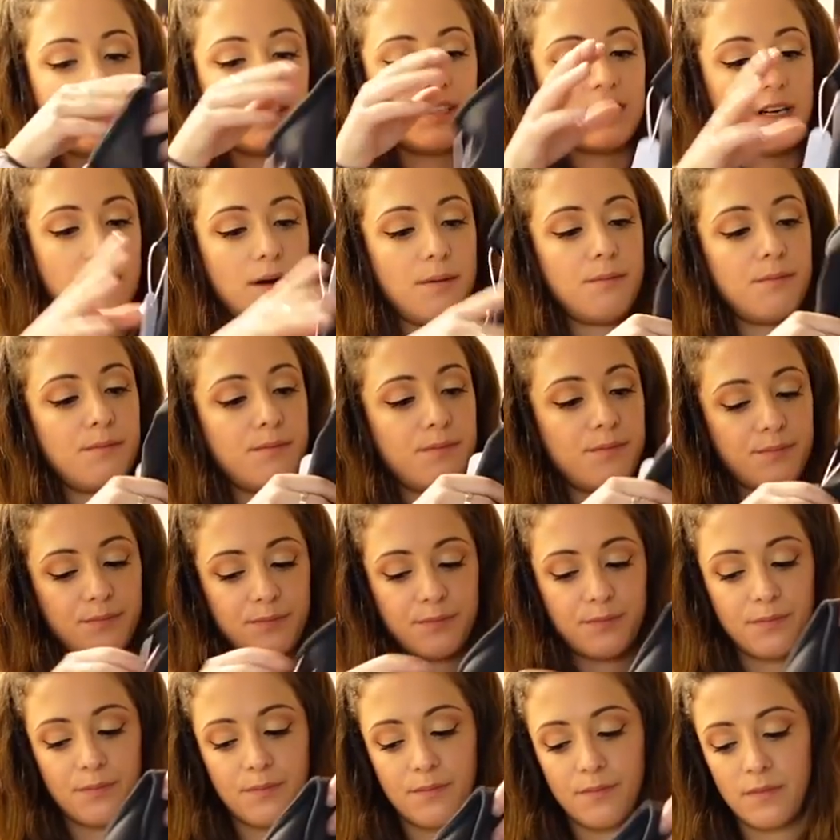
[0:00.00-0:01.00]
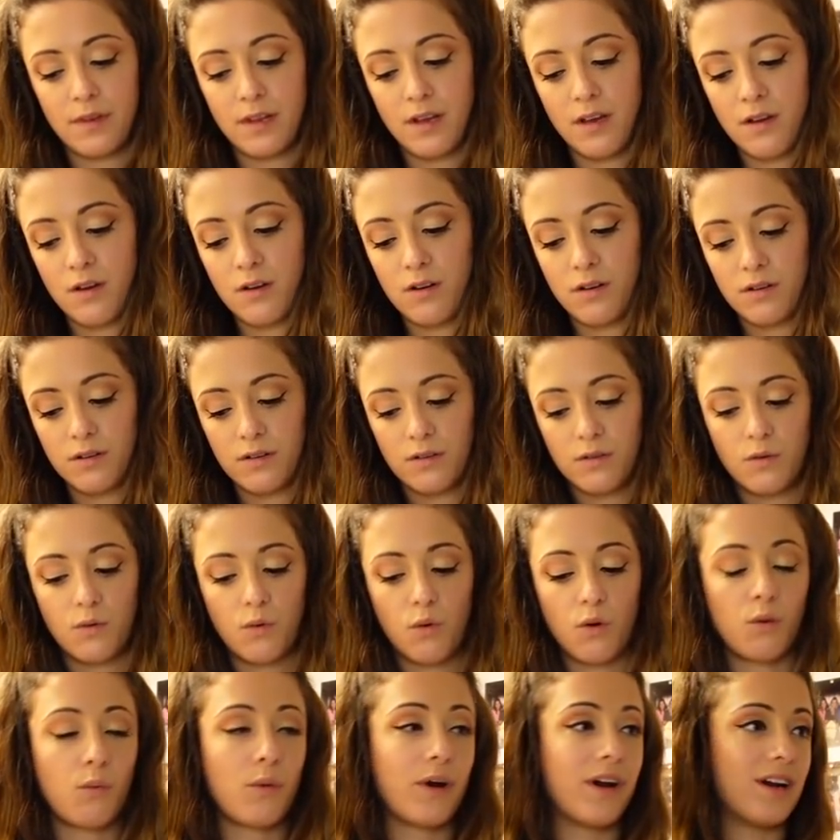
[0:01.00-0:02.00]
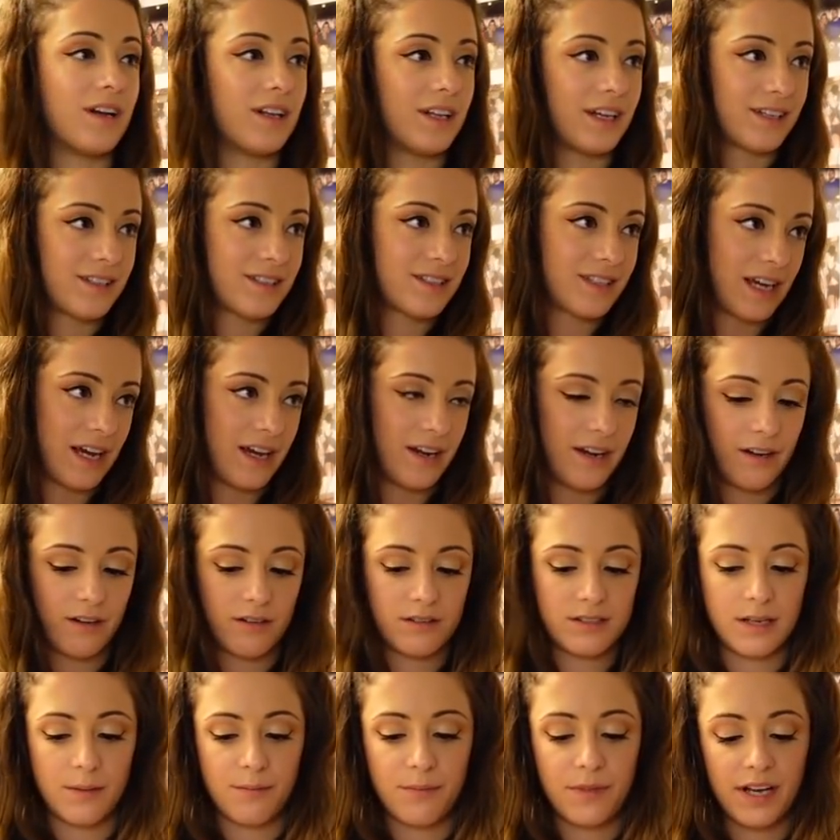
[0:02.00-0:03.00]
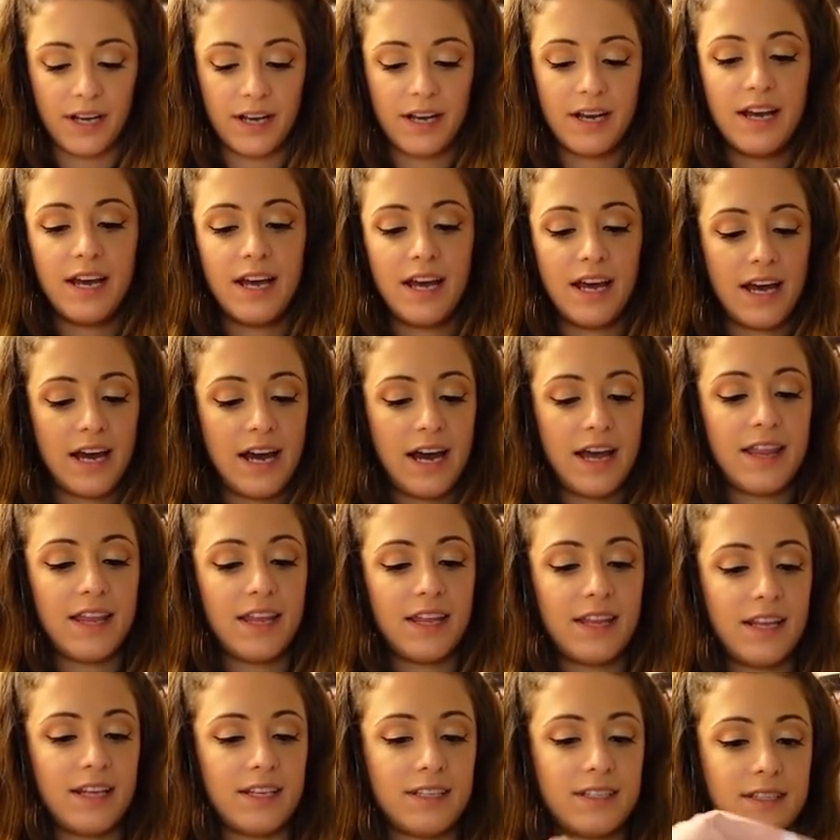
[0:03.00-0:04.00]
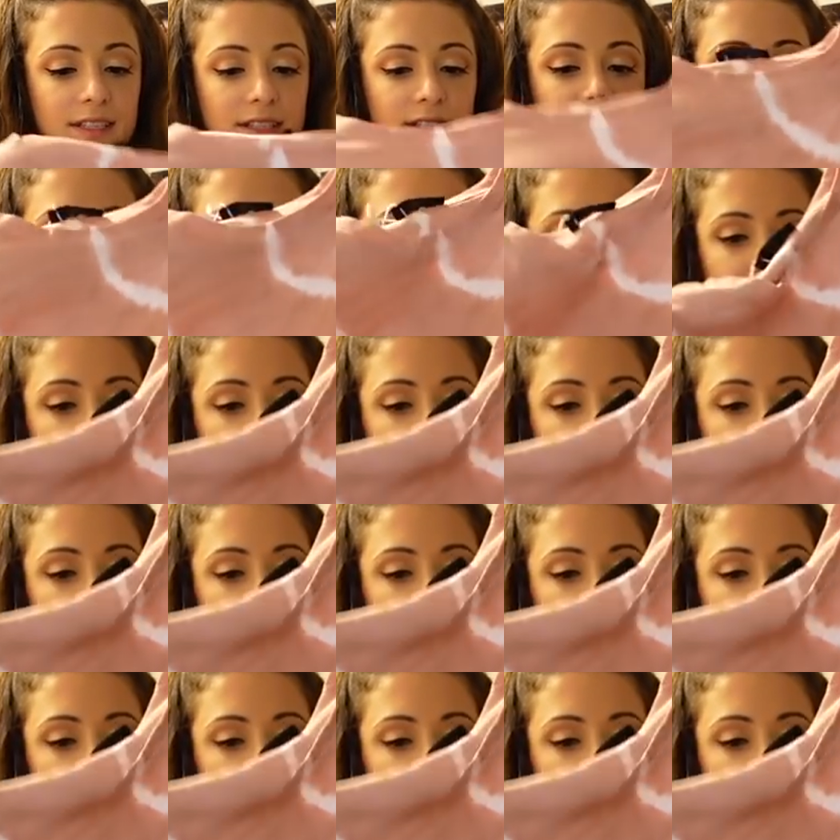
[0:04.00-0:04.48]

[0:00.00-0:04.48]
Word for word: this up. Mm -hmm or wear it like skating or something. And then this.